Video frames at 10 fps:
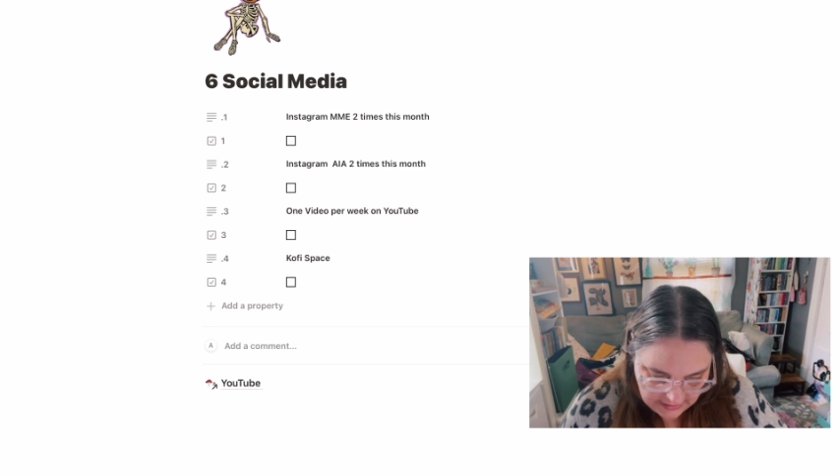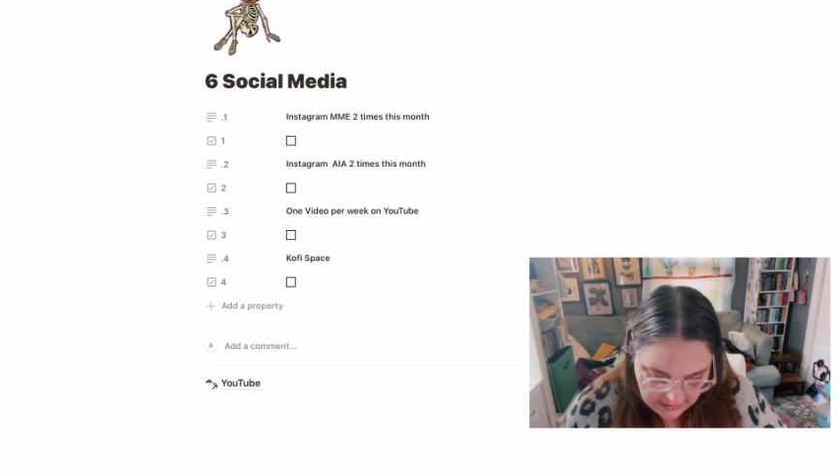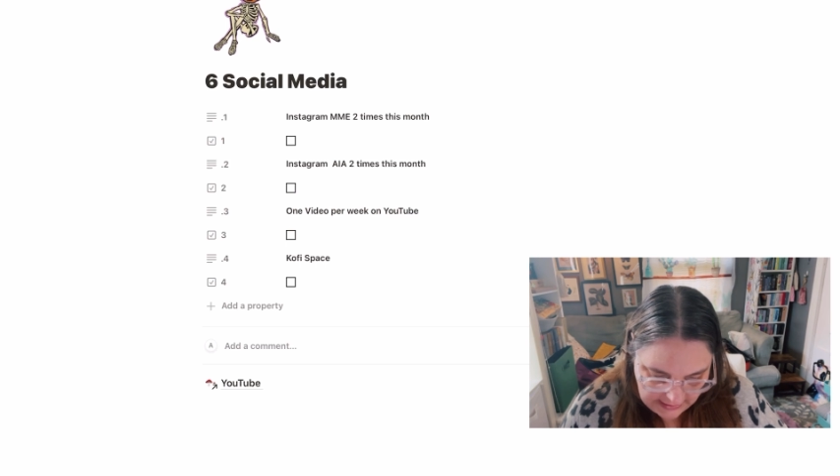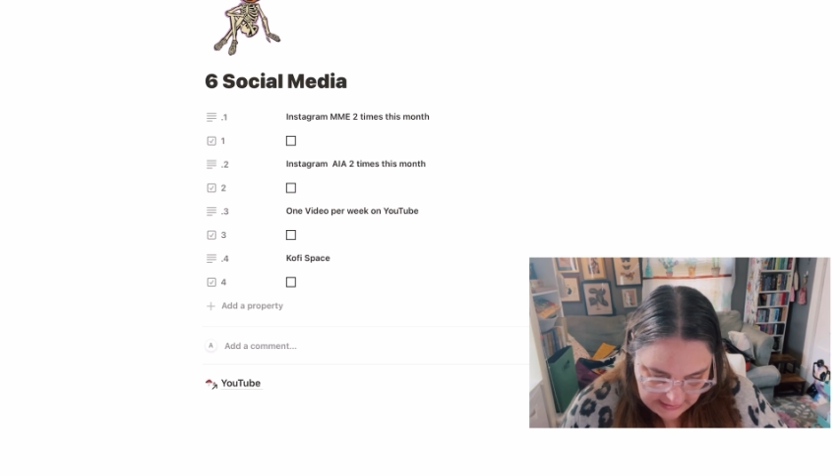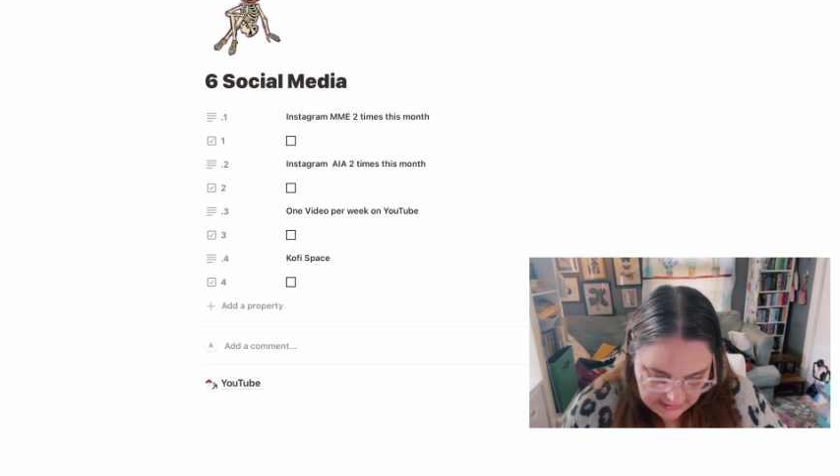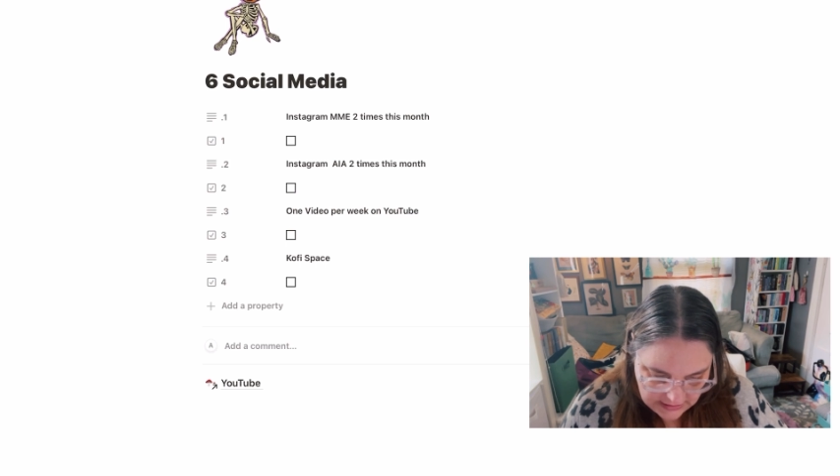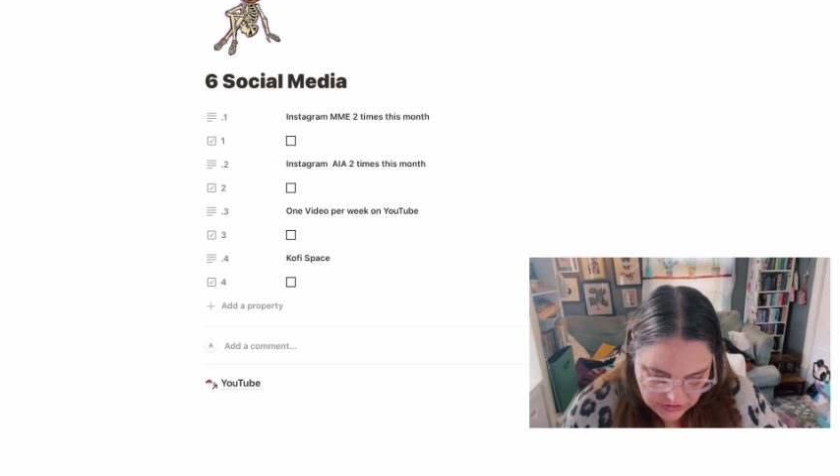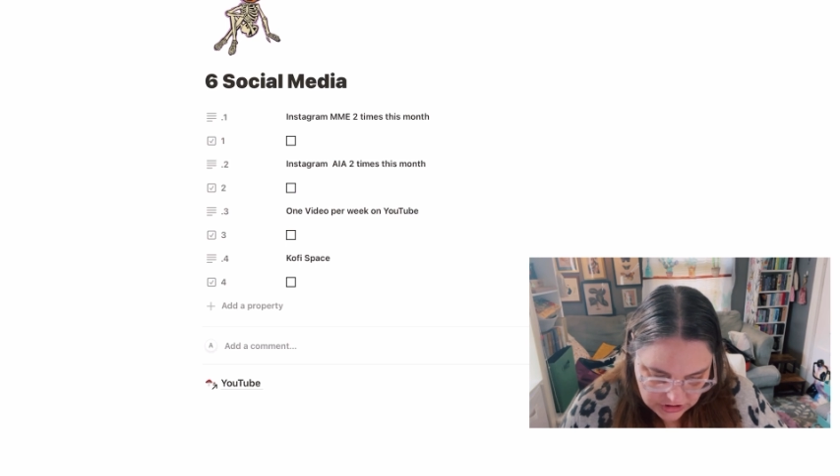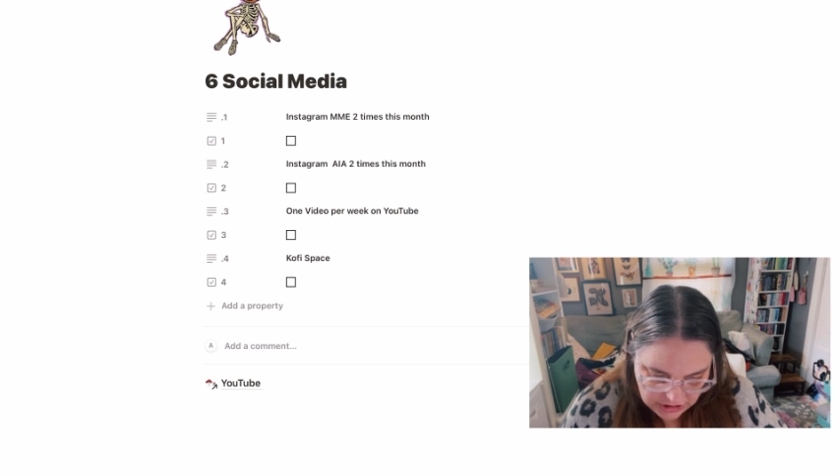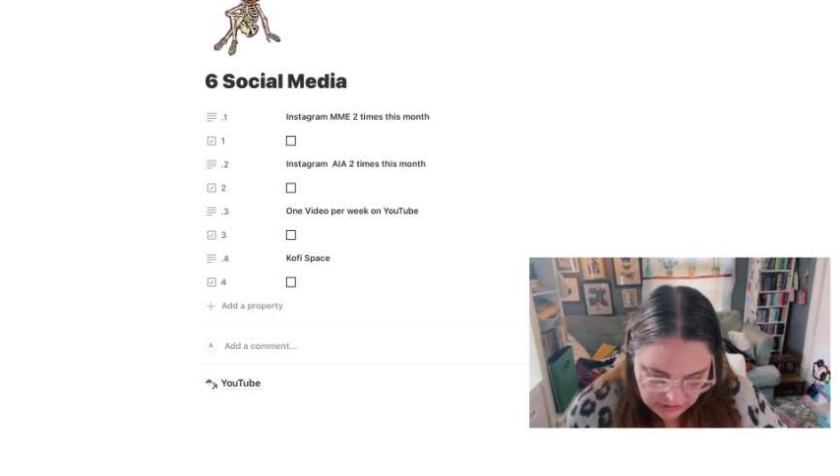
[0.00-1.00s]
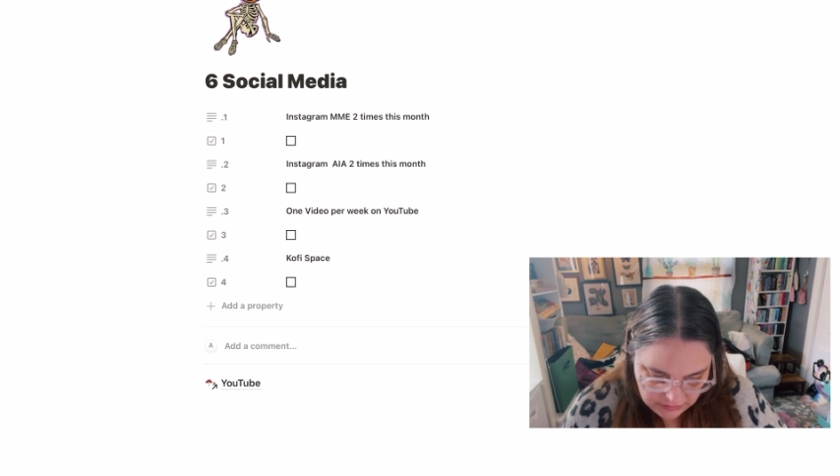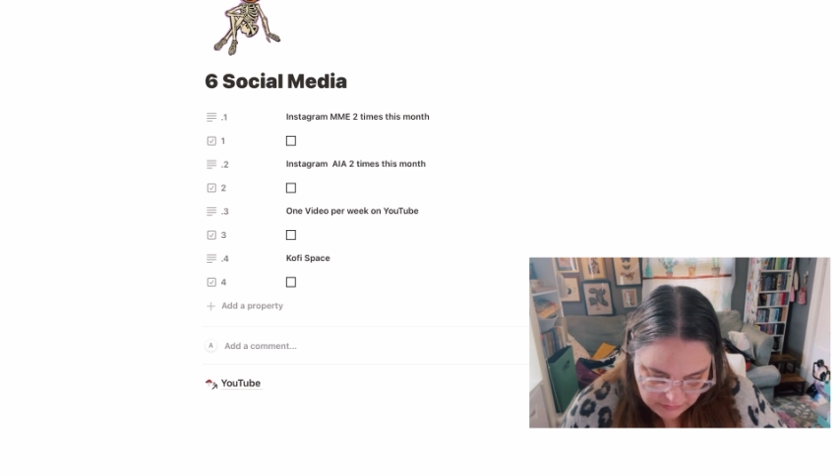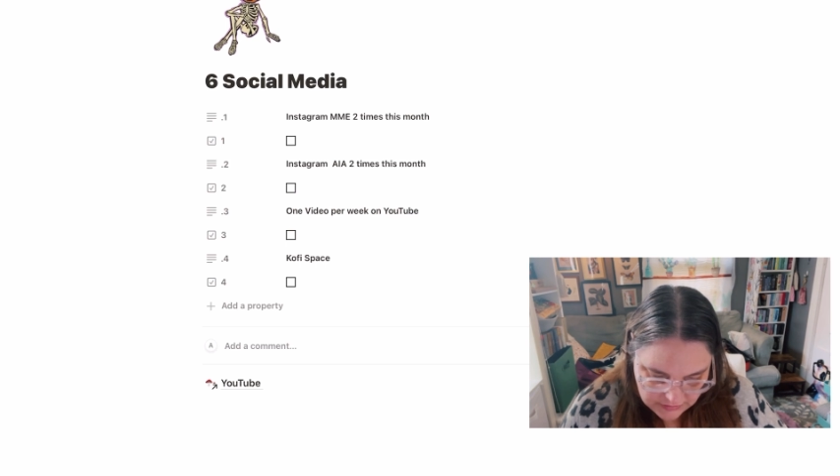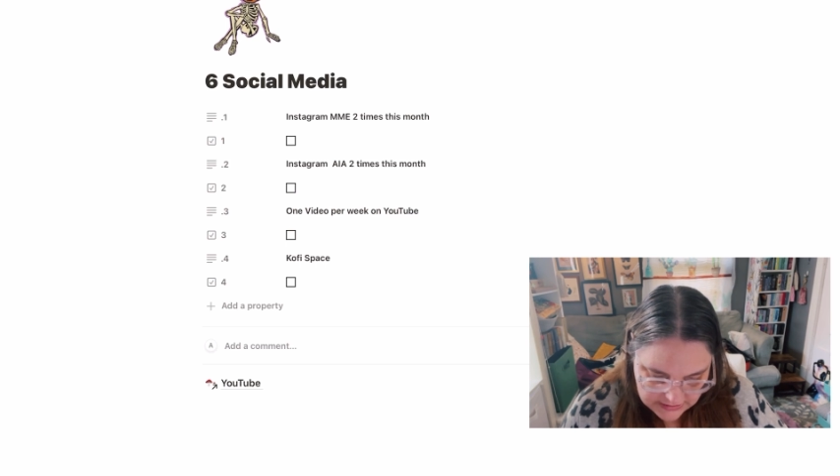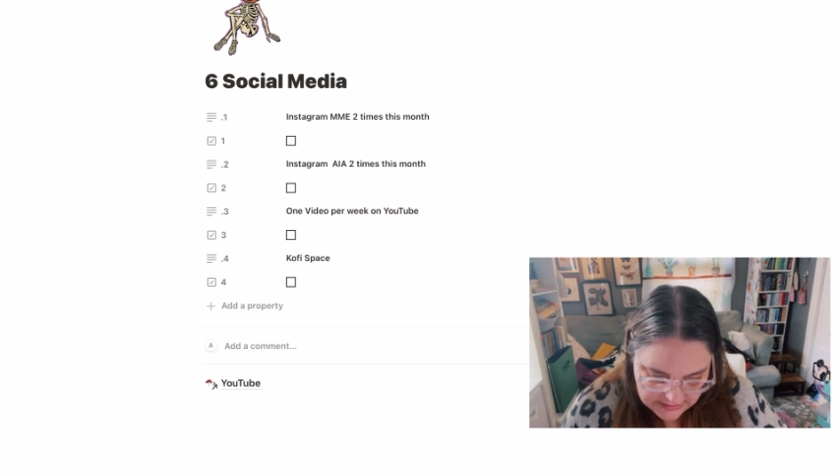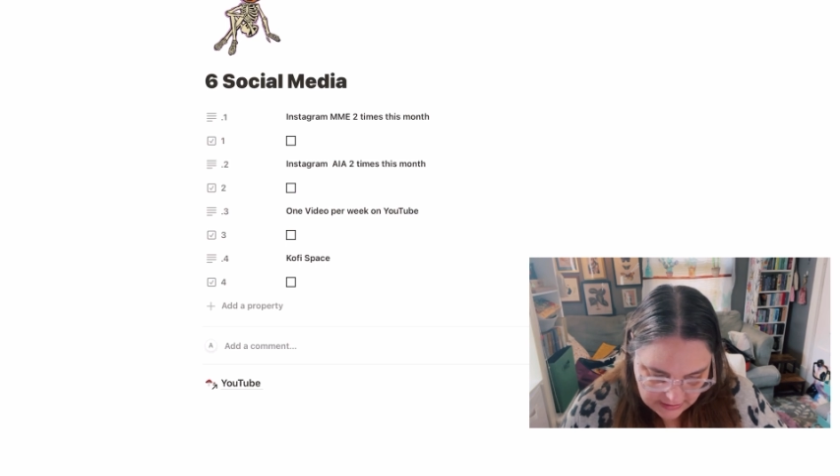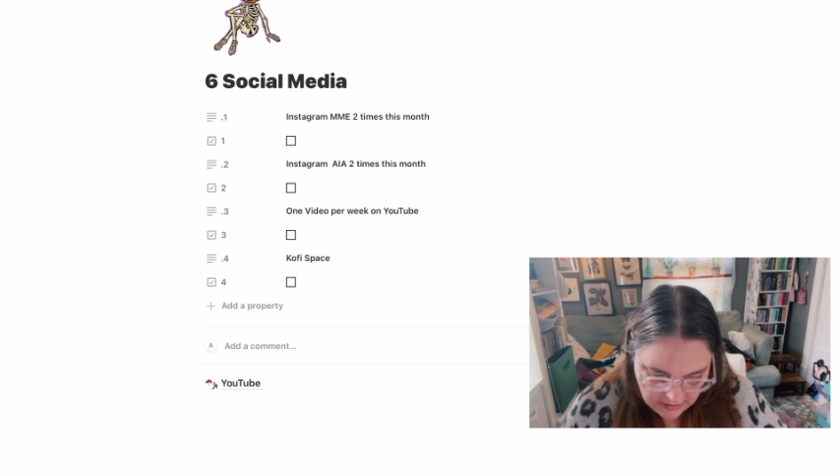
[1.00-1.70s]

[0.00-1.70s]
I need to set